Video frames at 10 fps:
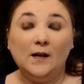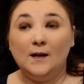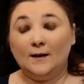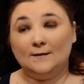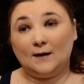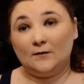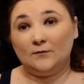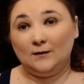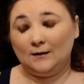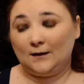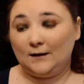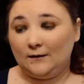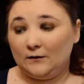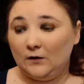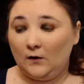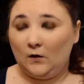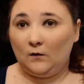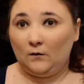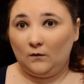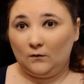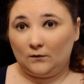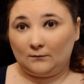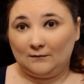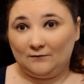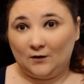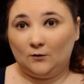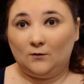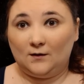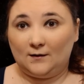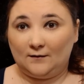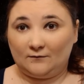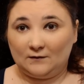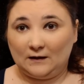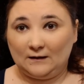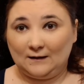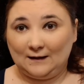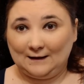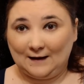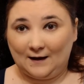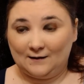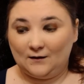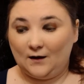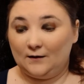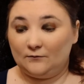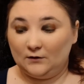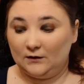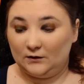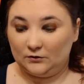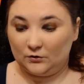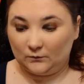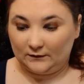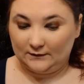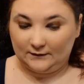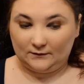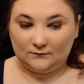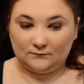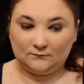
Because I really liked the reveal and everything like that. I really enjoyed it.